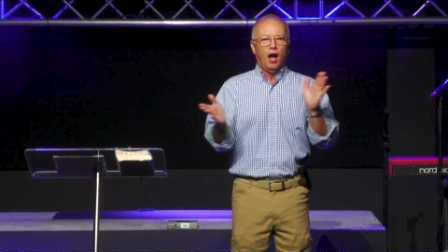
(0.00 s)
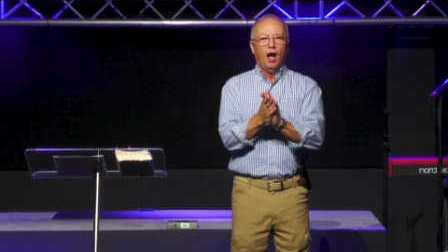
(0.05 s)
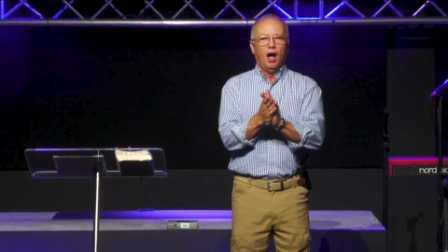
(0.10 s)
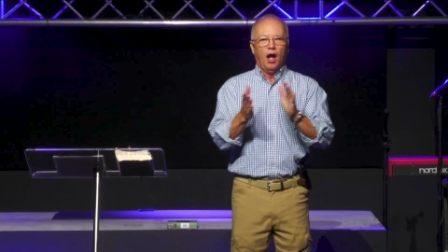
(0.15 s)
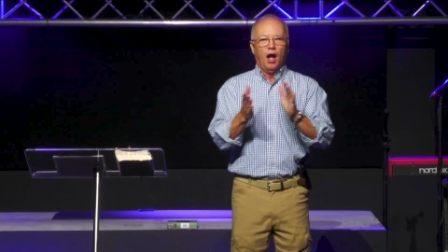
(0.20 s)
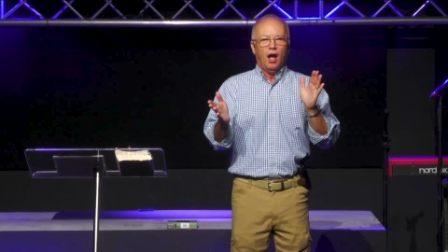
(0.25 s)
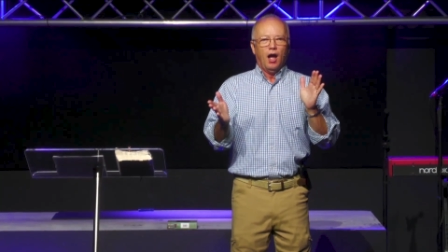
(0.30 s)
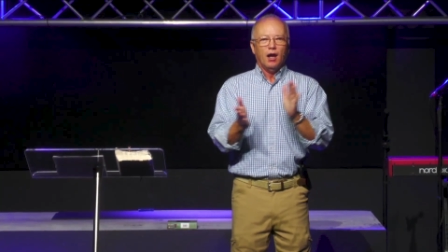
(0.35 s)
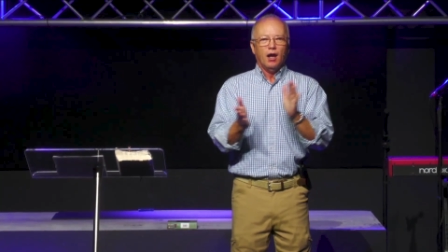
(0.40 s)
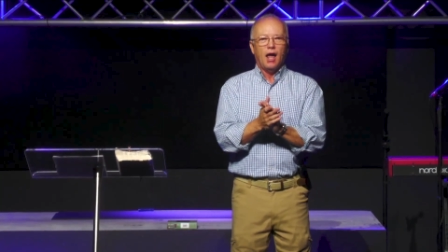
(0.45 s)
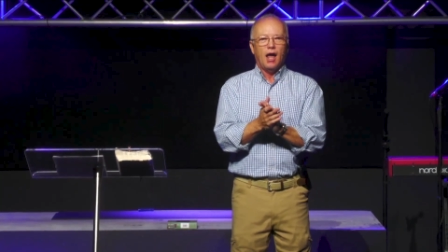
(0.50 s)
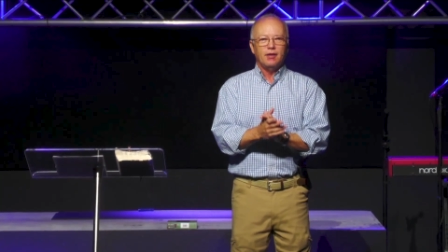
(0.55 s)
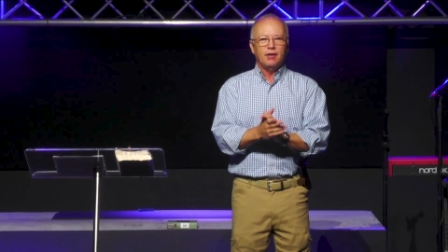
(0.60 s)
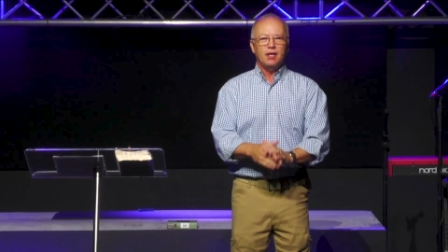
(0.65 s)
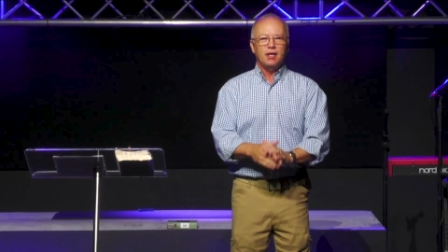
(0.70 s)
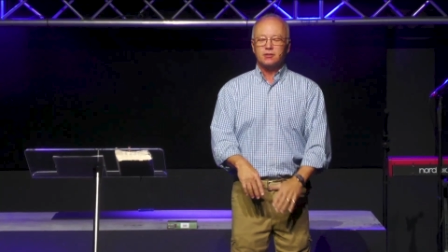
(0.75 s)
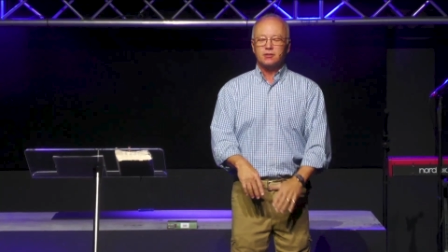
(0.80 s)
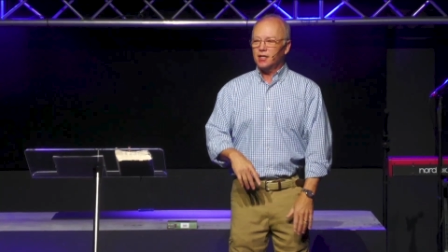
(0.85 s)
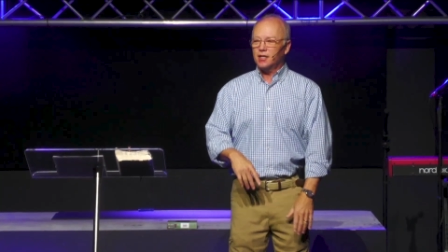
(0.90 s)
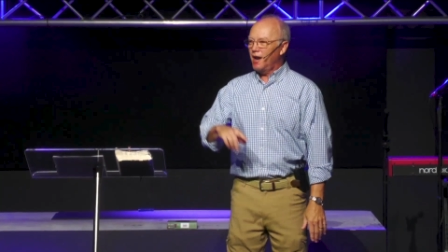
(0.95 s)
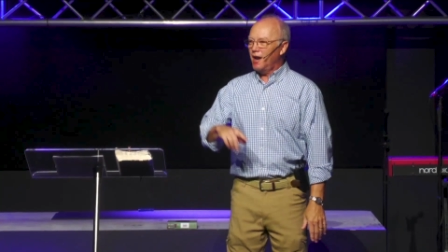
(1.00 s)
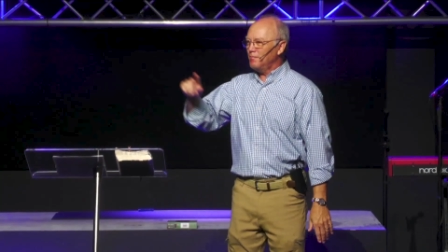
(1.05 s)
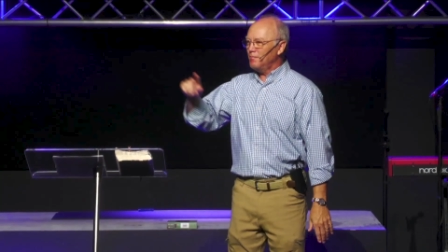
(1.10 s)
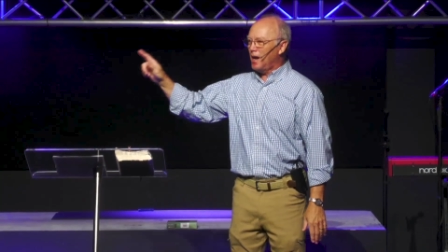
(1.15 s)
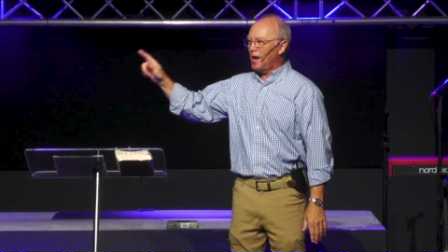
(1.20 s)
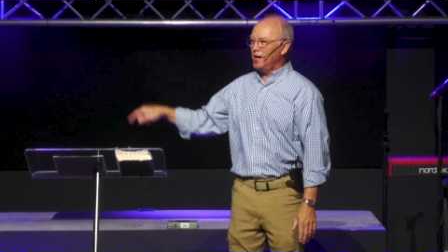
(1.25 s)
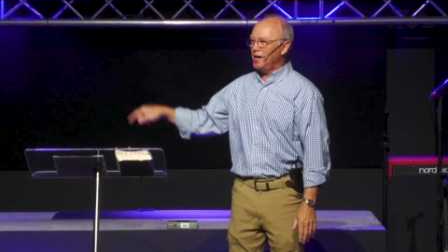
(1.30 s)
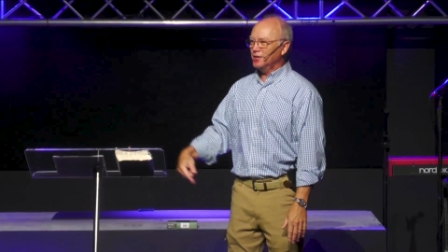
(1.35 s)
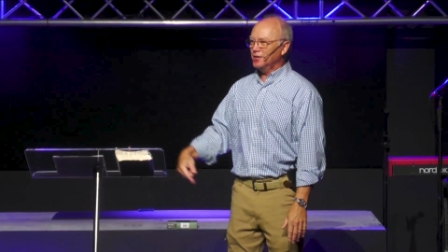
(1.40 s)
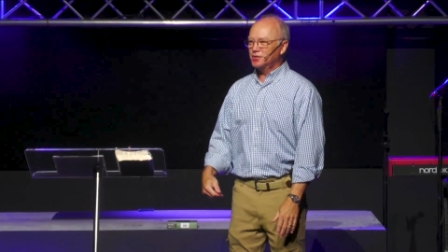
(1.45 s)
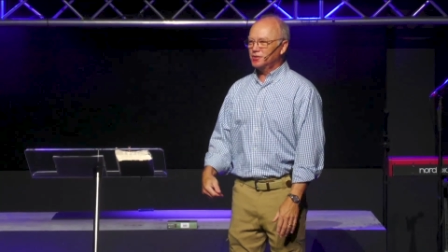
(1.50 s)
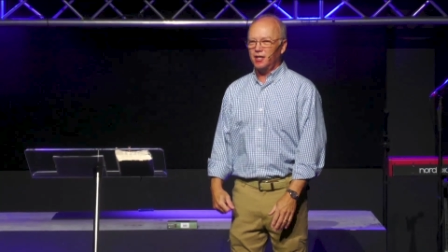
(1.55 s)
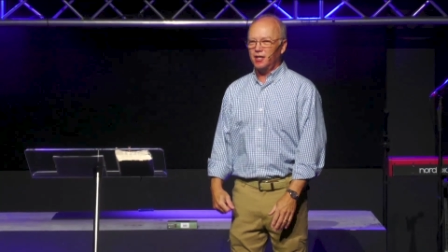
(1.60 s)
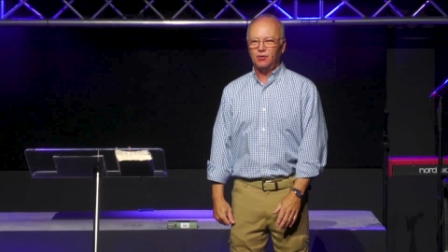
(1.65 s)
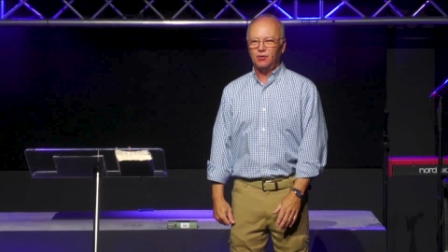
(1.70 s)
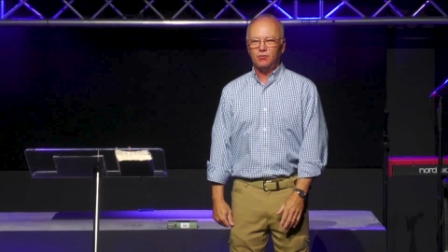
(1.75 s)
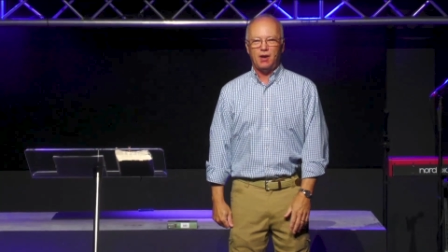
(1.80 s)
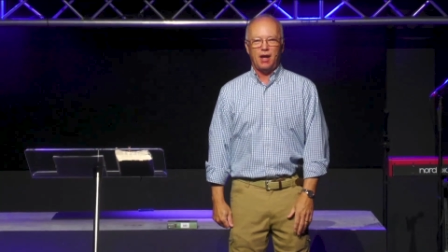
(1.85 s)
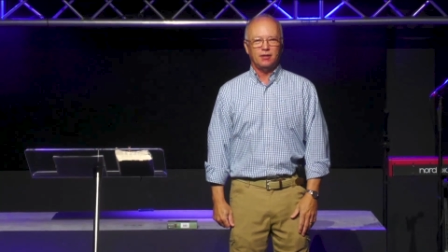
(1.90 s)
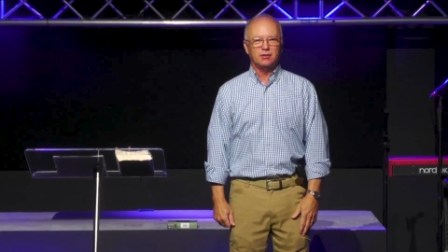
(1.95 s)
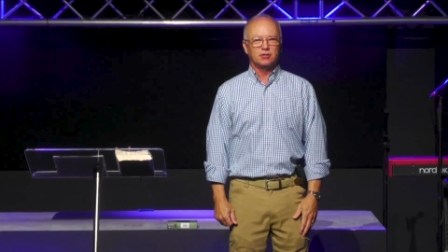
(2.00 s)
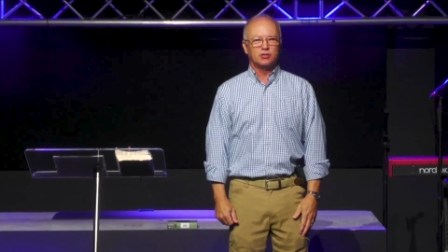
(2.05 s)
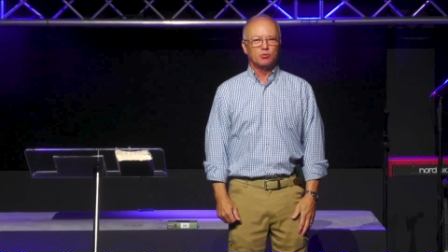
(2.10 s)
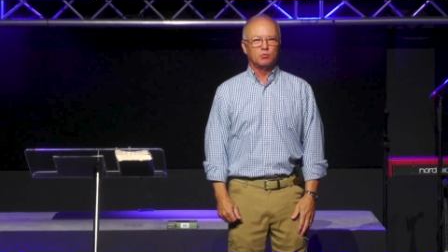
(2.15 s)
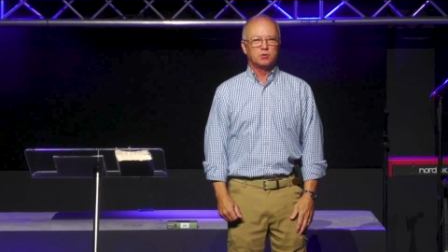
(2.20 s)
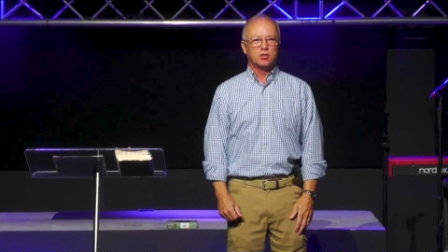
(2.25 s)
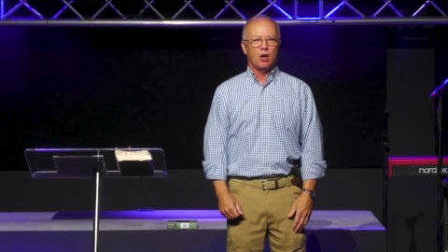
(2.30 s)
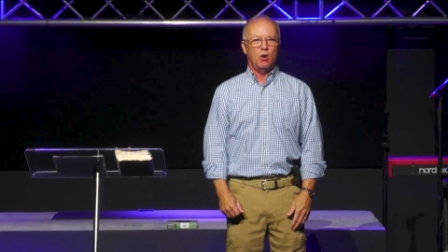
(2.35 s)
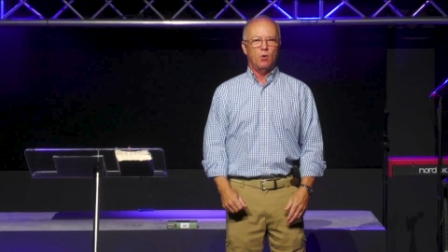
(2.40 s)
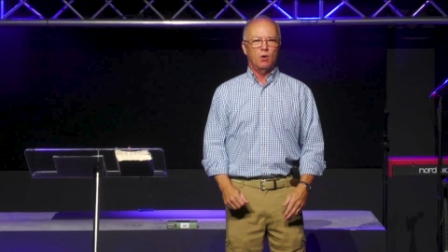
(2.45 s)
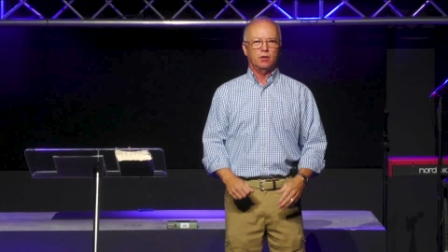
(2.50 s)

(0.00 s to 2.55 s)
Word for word: like this, and everybody else sitting around us was going,